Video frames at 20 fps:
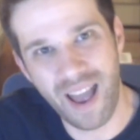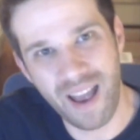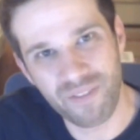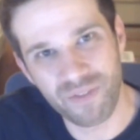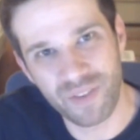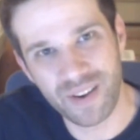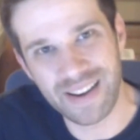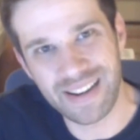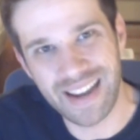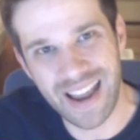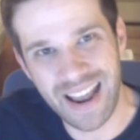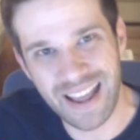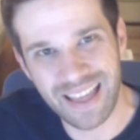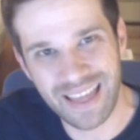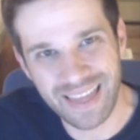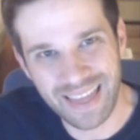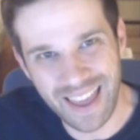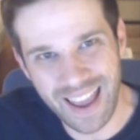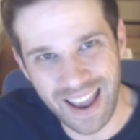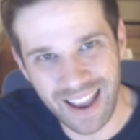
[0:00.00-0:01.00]
everyday
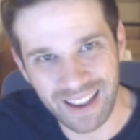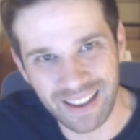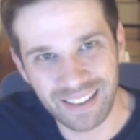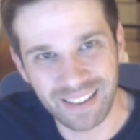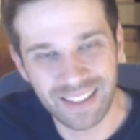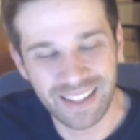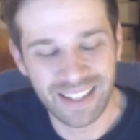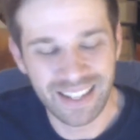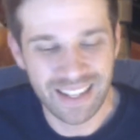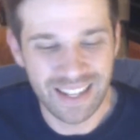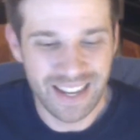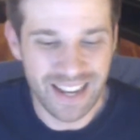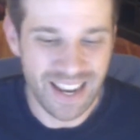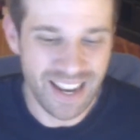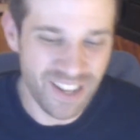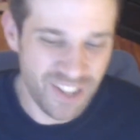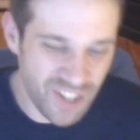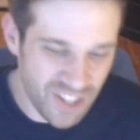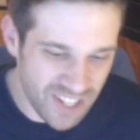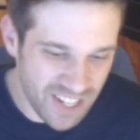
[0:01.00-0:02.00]
thing,
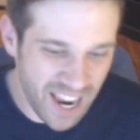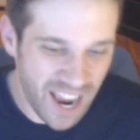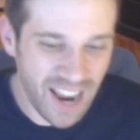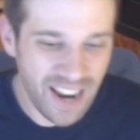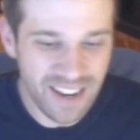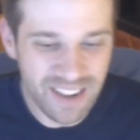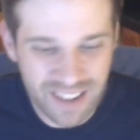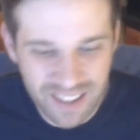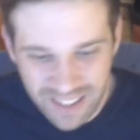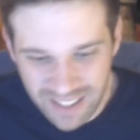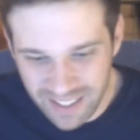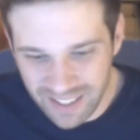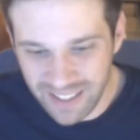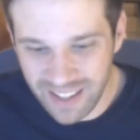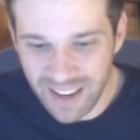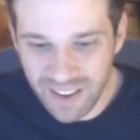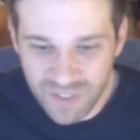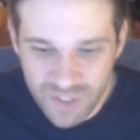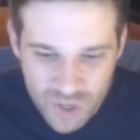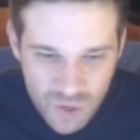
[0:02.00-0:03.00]
it just kind of
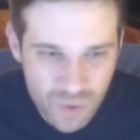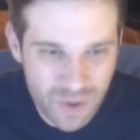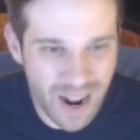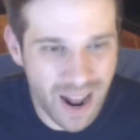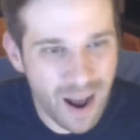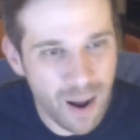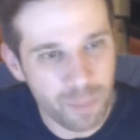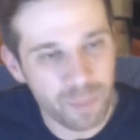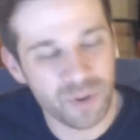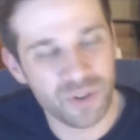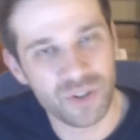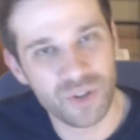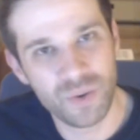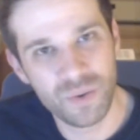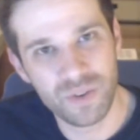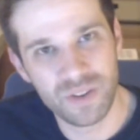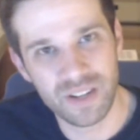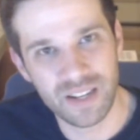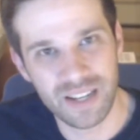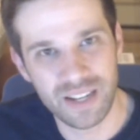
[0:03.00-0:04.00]
gives you an
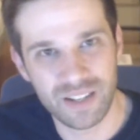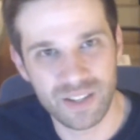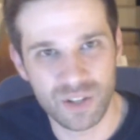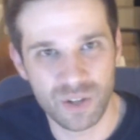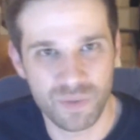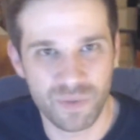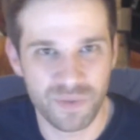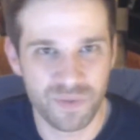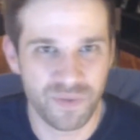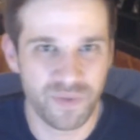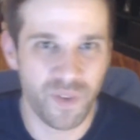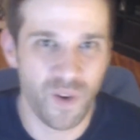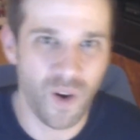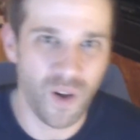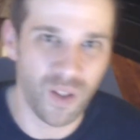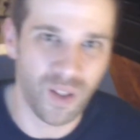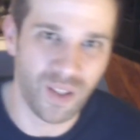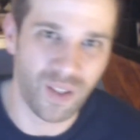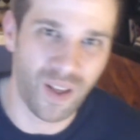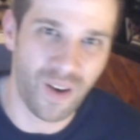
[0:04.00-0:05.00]
opportunity to
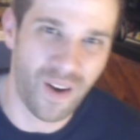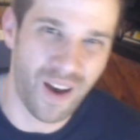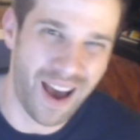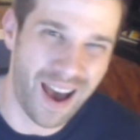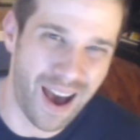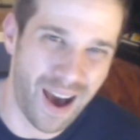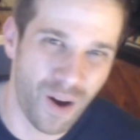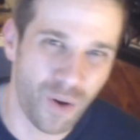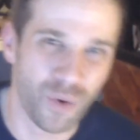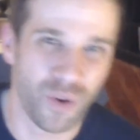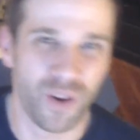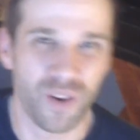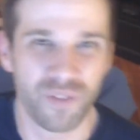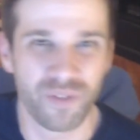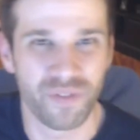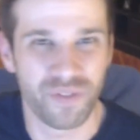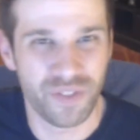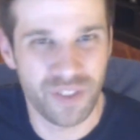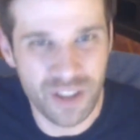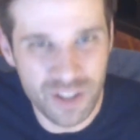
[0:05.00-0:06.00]
fall out
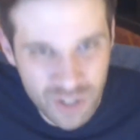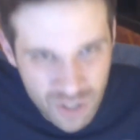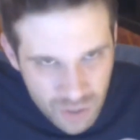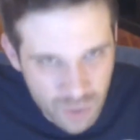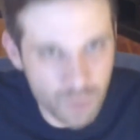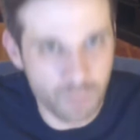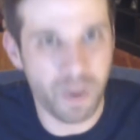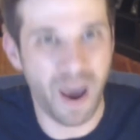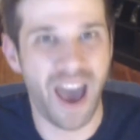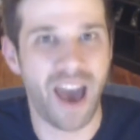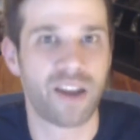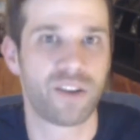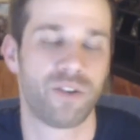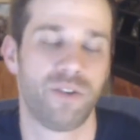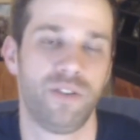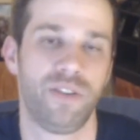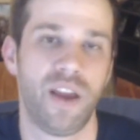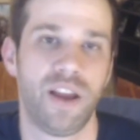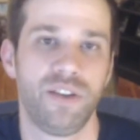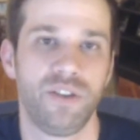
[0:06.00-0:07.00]
of this new
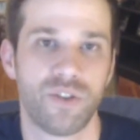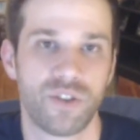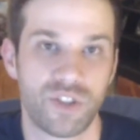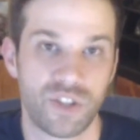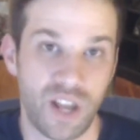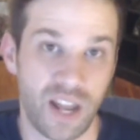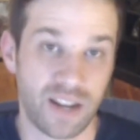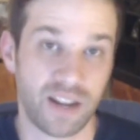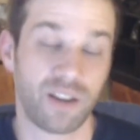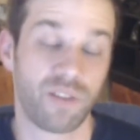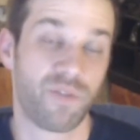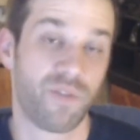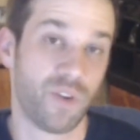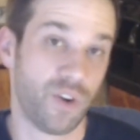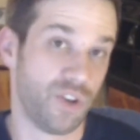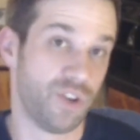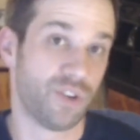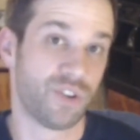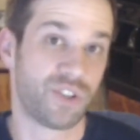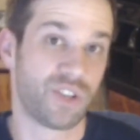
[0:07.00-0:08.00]
pattern that you're setting for
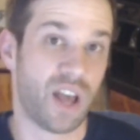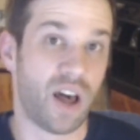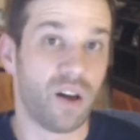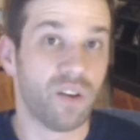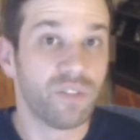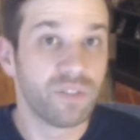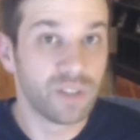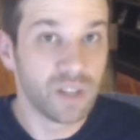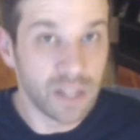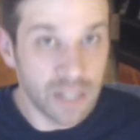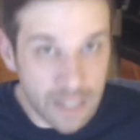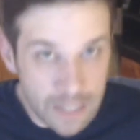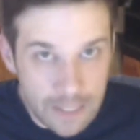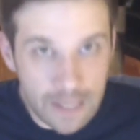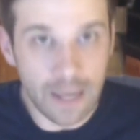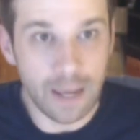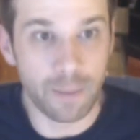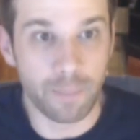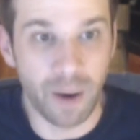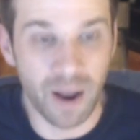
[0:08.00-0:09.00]
yourself,
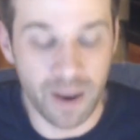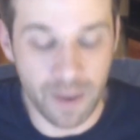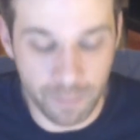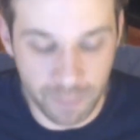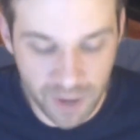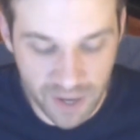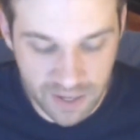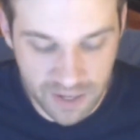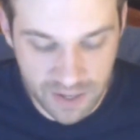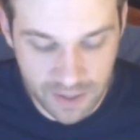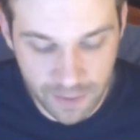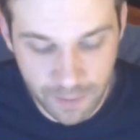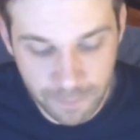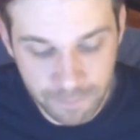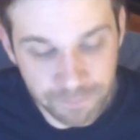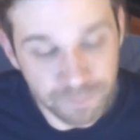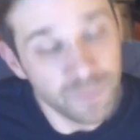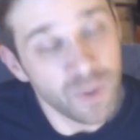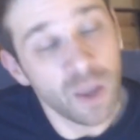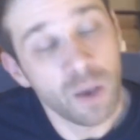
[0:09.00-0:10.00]
in my opinion.
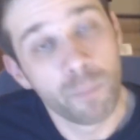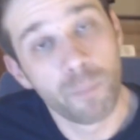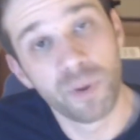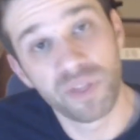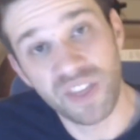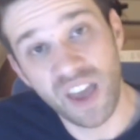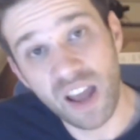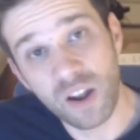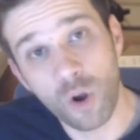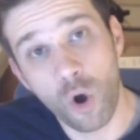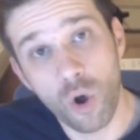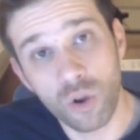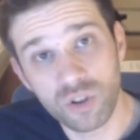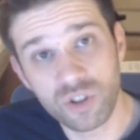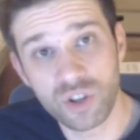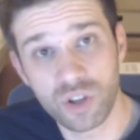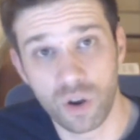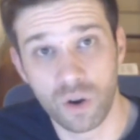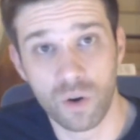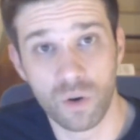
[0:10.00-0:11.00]
But that
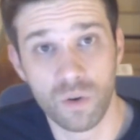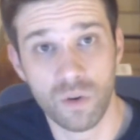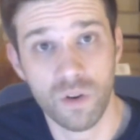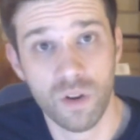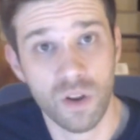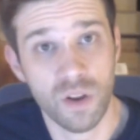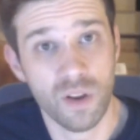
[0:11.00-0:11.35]
also